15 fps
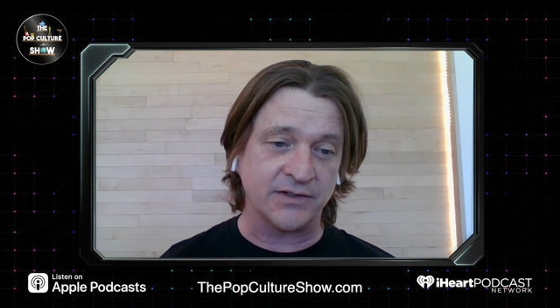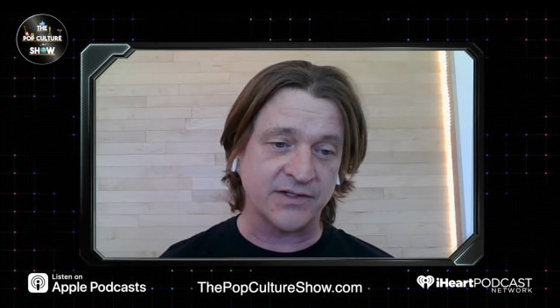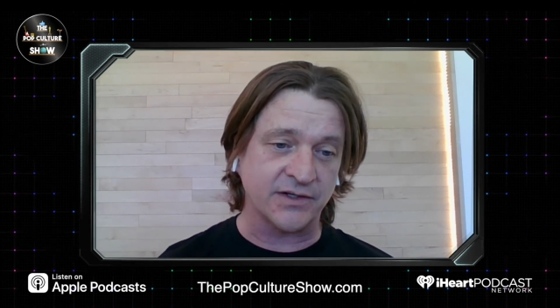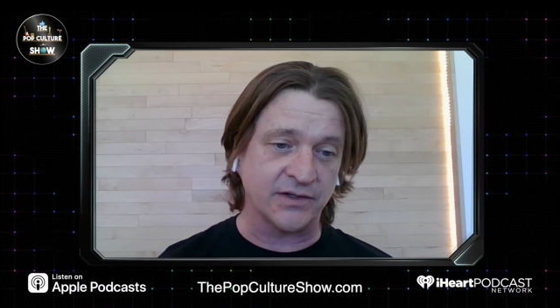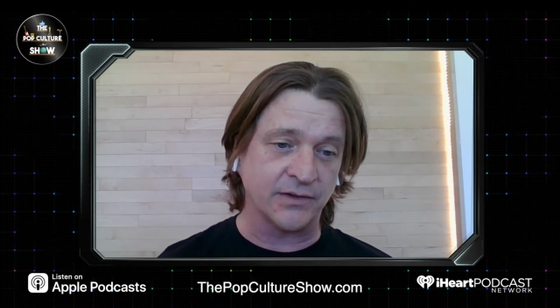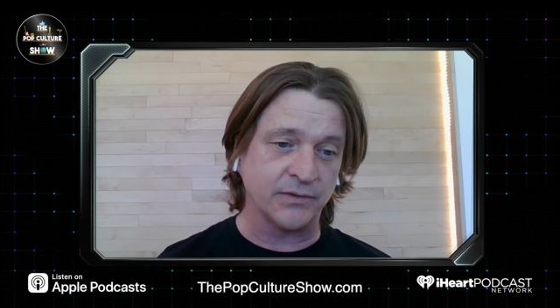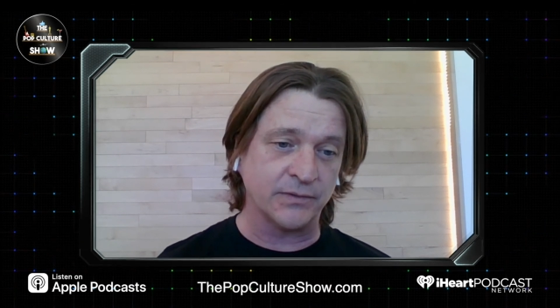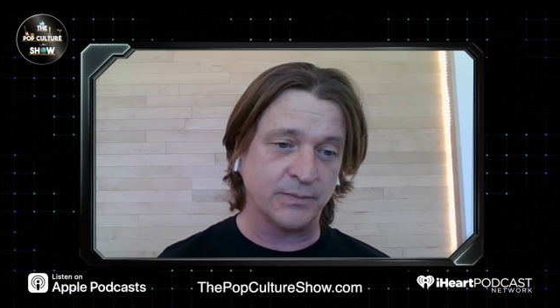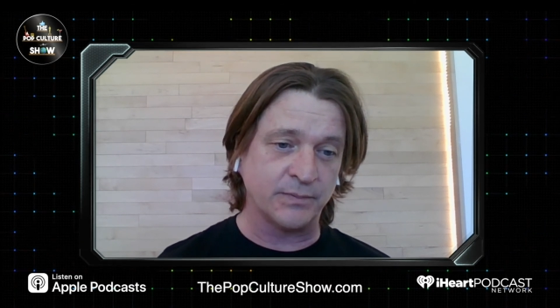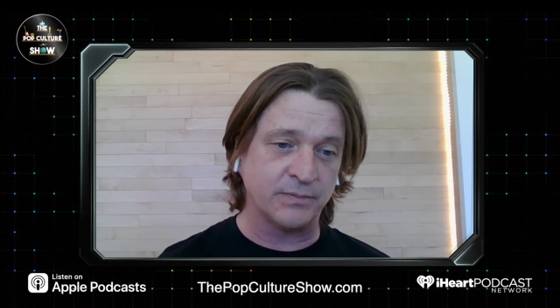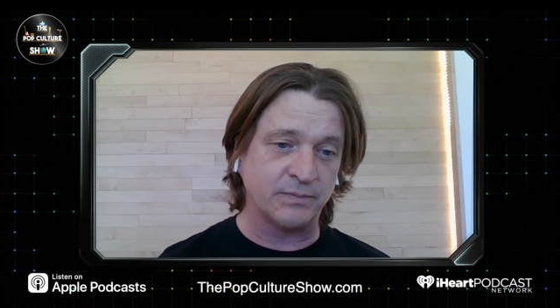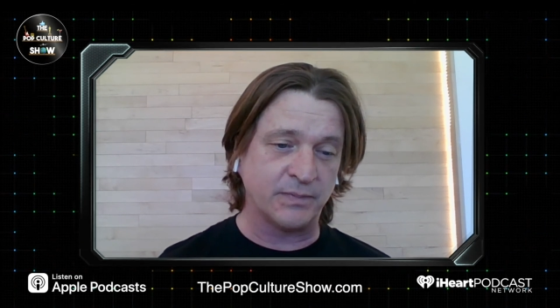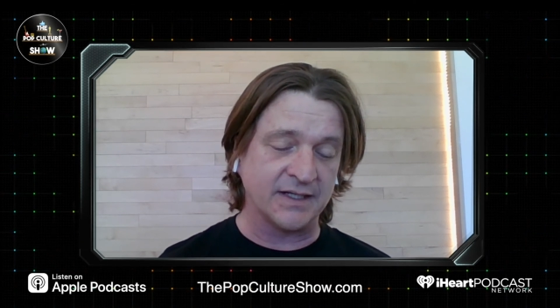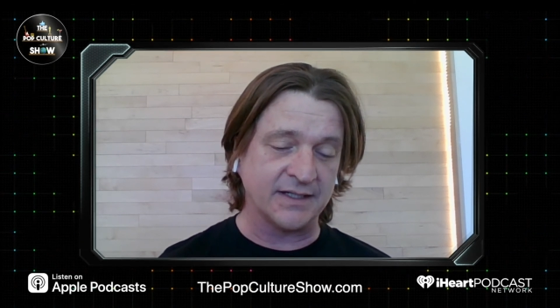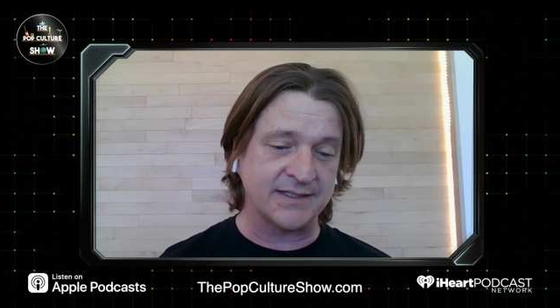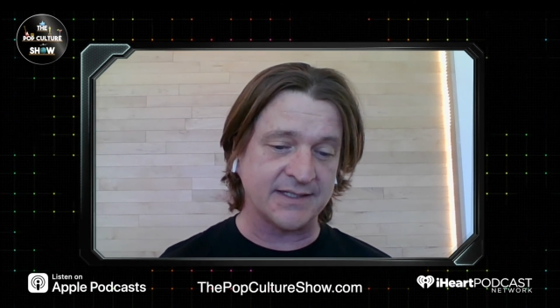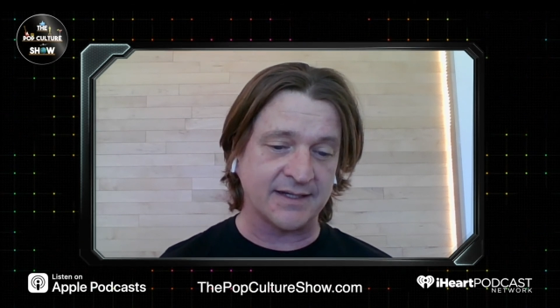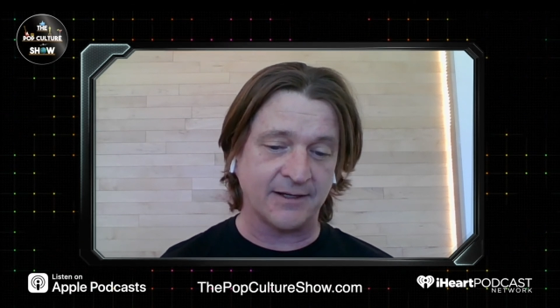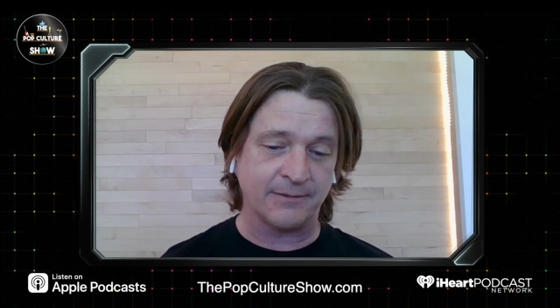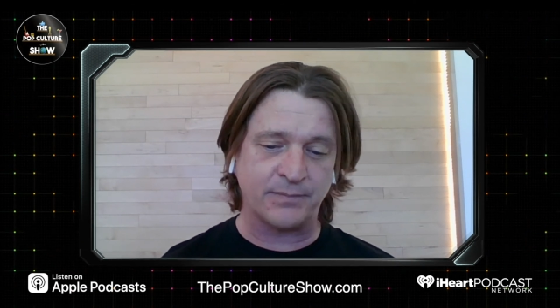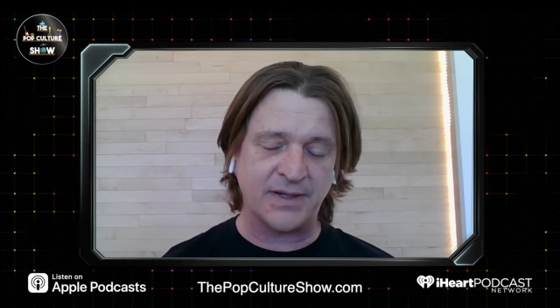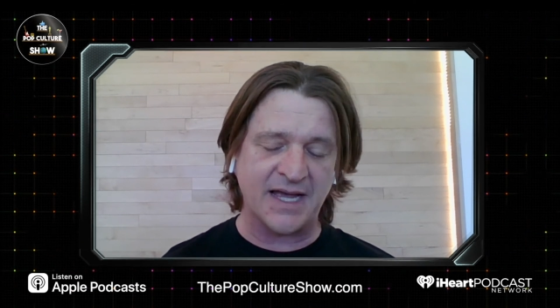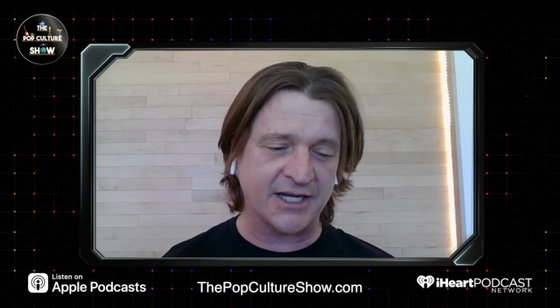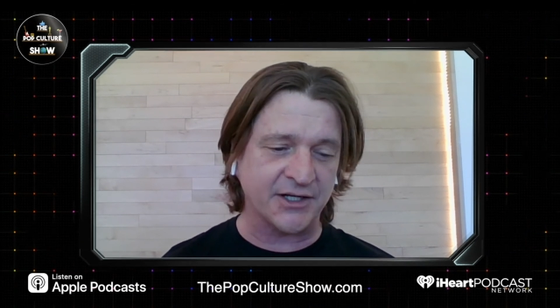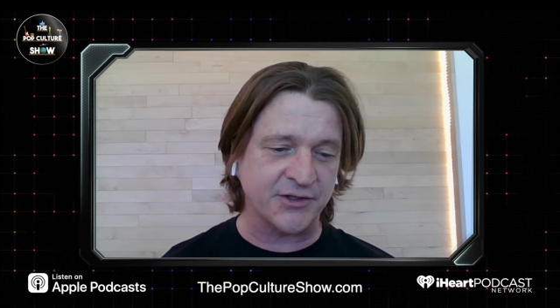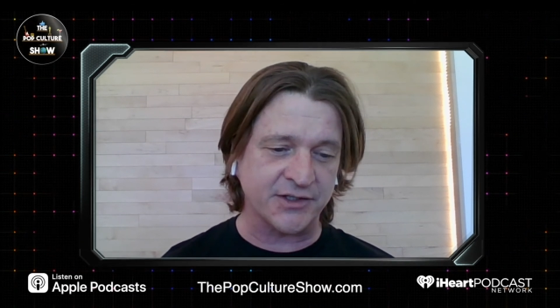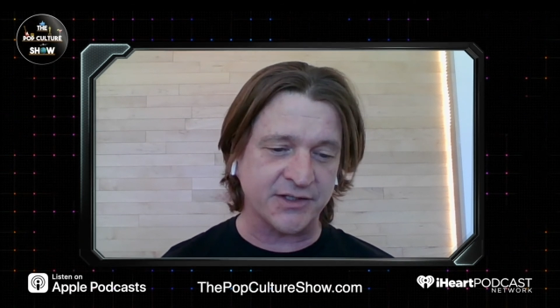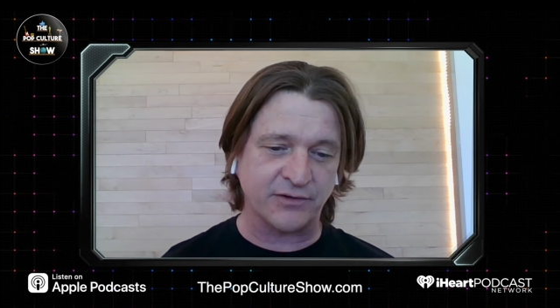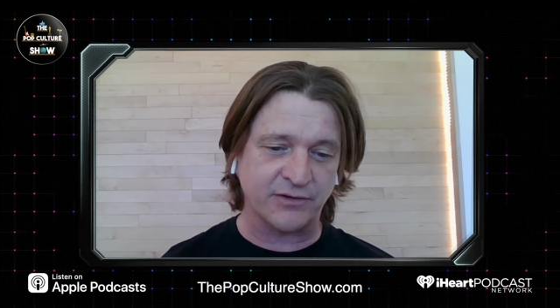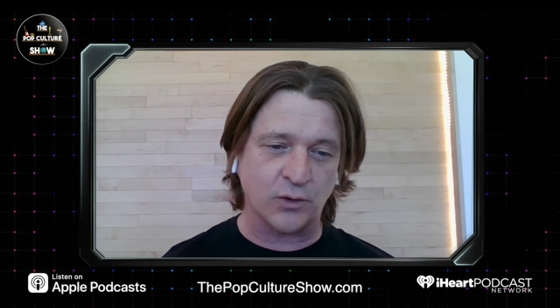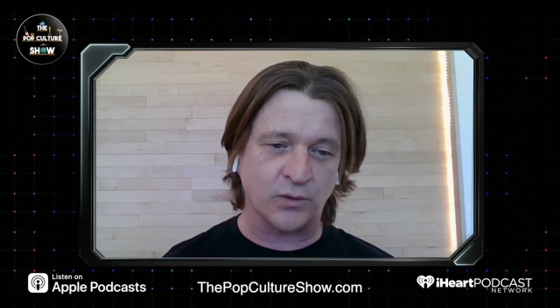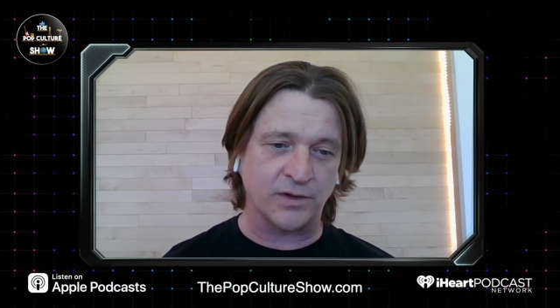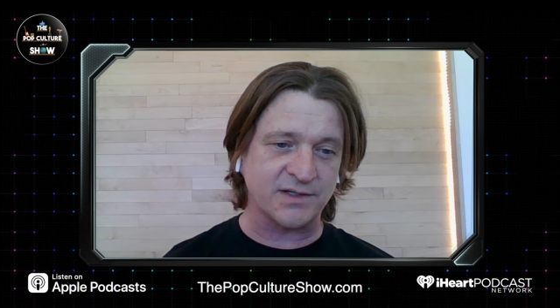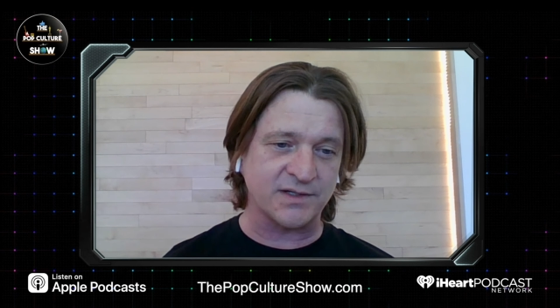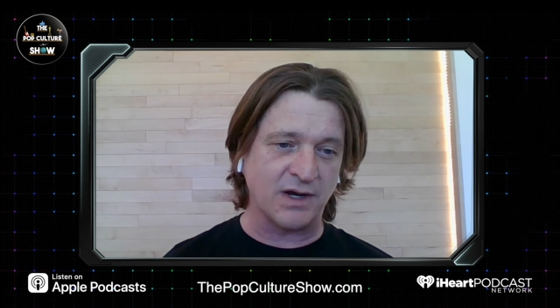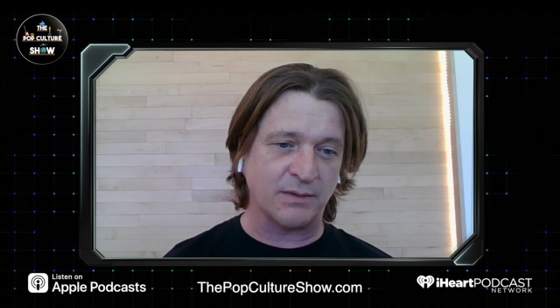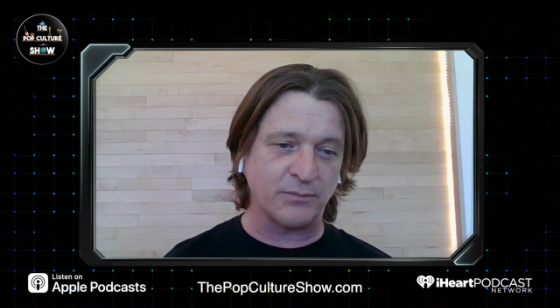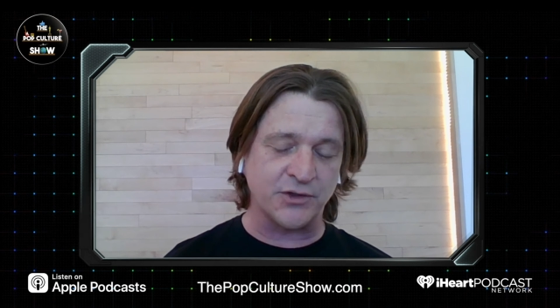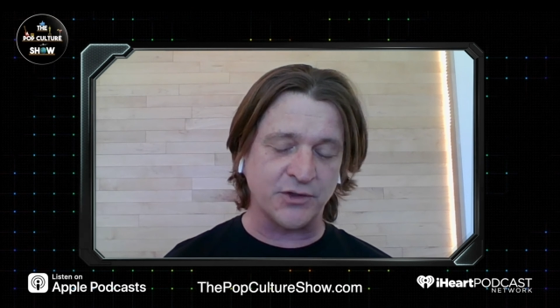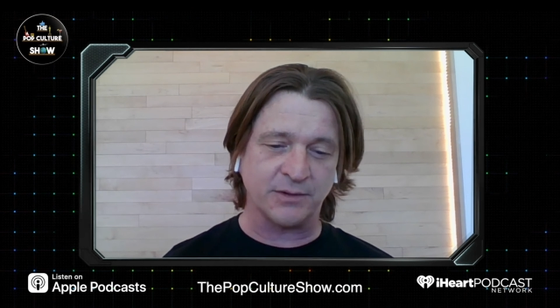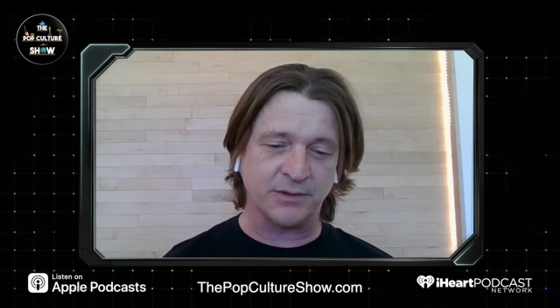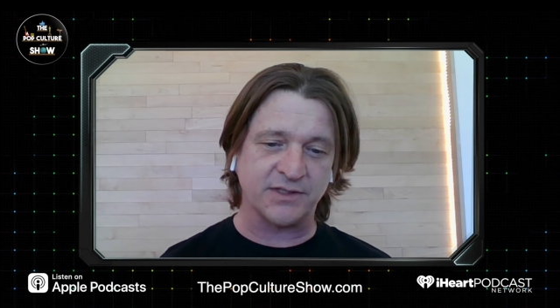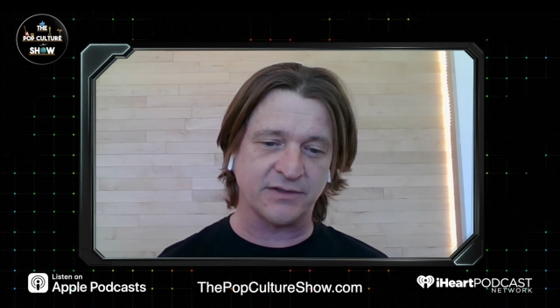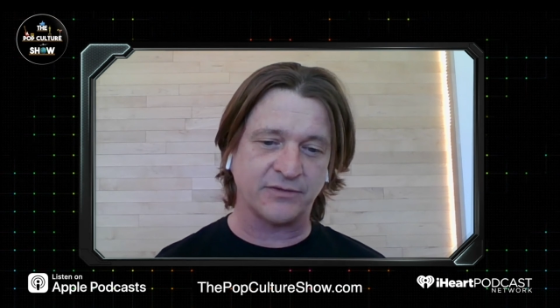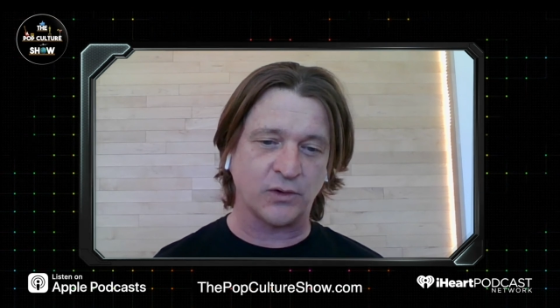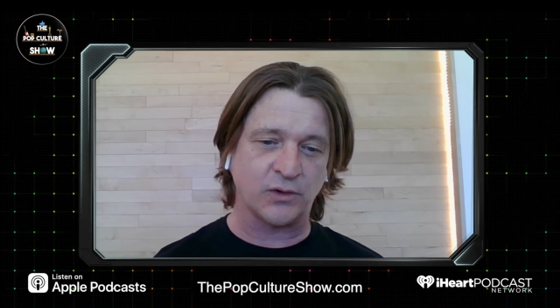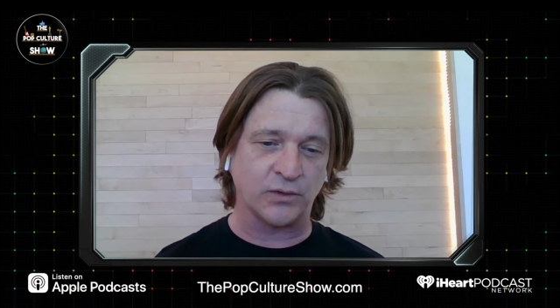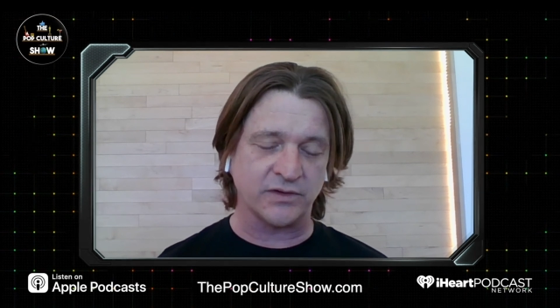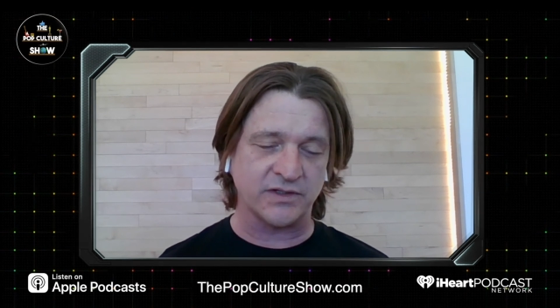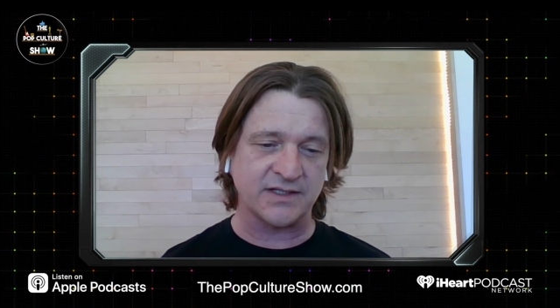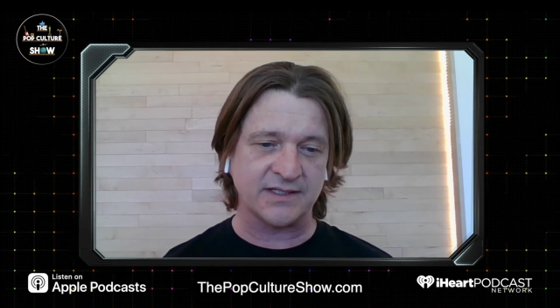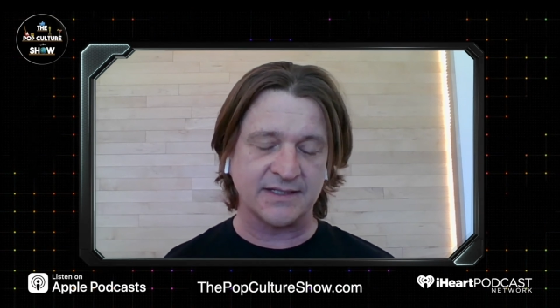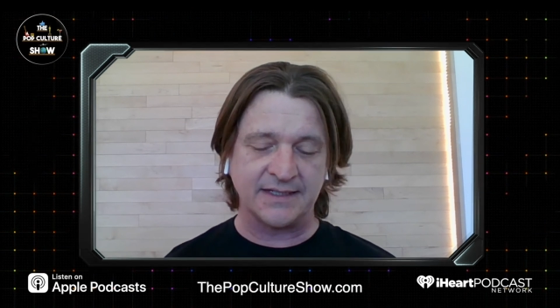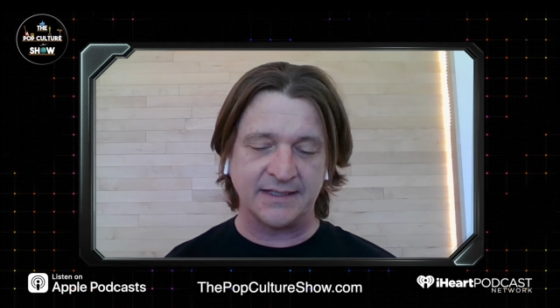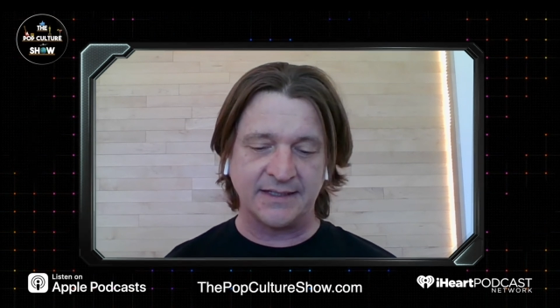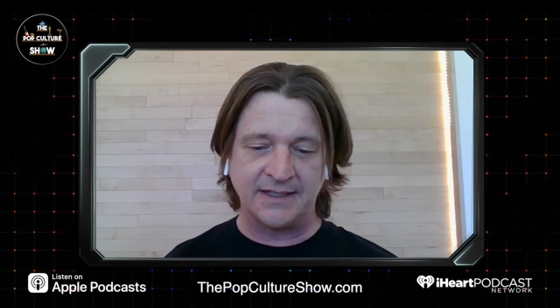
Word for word: So, but uh, packages, of course, memberships, of course.